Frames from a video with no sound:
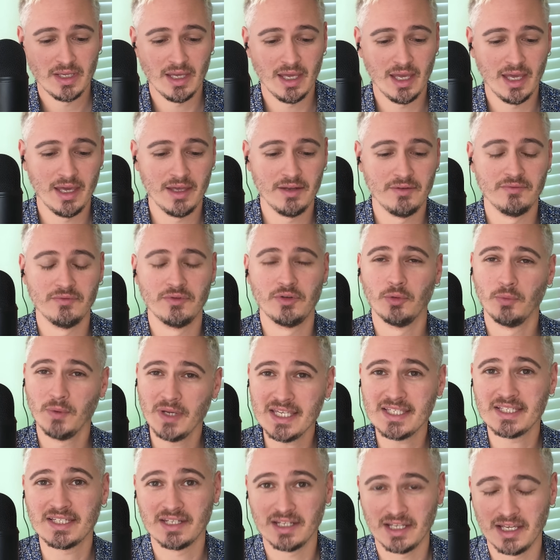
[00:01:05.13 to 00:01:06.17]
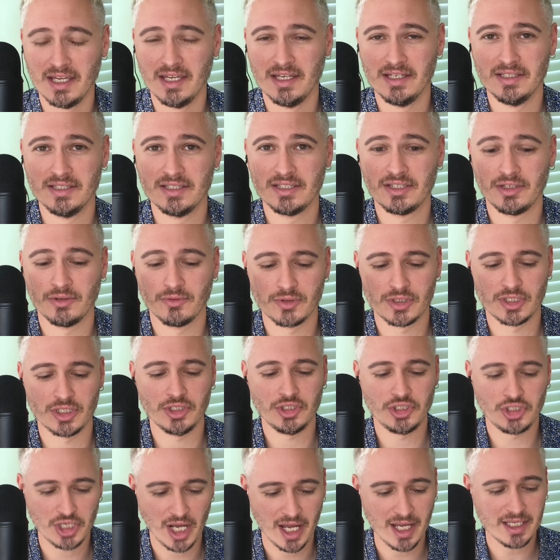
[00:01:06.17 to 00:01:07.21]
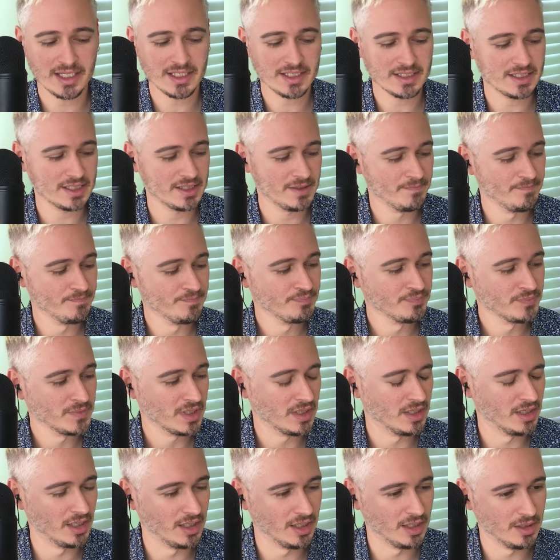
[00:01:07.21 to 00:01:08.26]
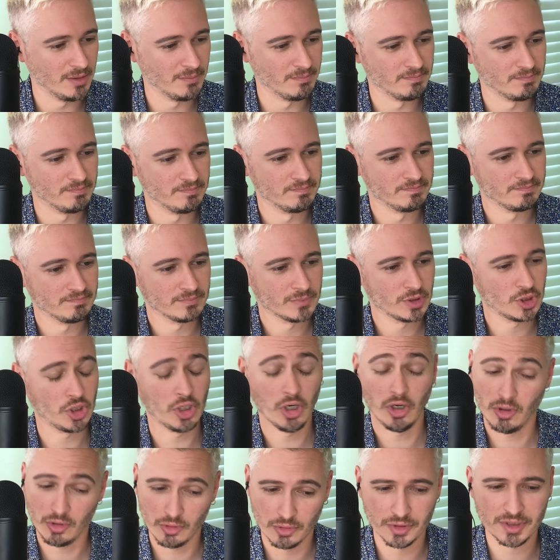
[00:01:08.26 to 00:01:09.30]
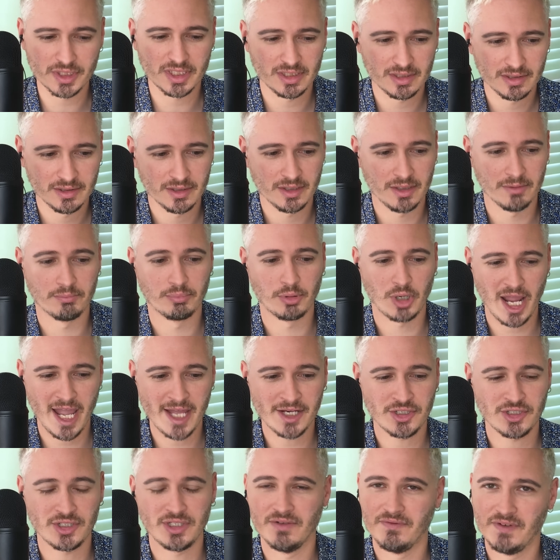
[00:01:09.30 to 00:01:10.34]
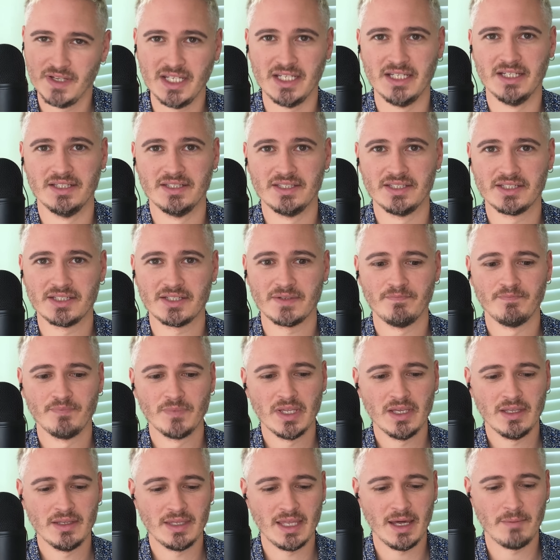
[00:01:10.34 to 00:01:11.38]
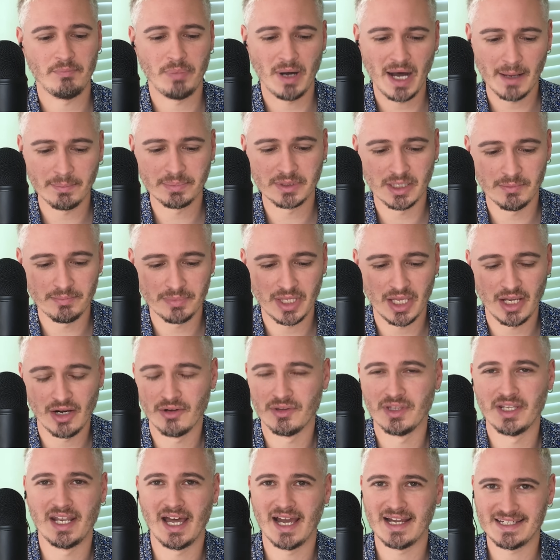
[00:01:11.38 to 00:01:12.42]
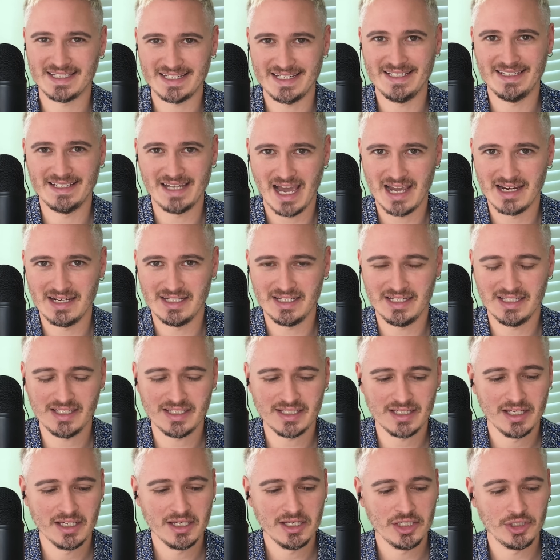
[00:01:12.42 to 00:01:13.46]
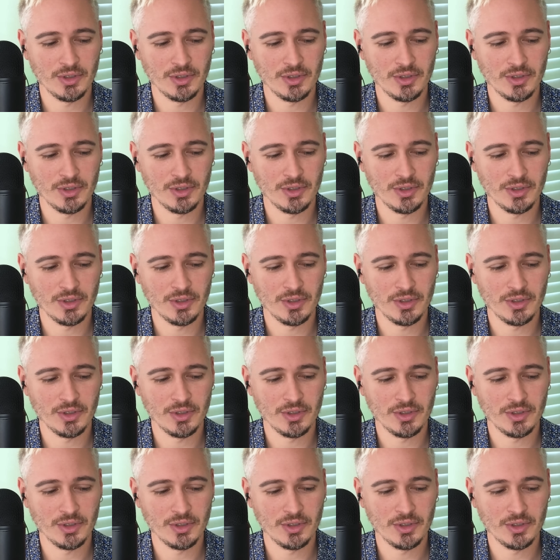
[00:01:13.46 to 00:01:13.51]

and the reason is there was a giant um, cult, the Branch Davidians, that popped up there in the 1990s.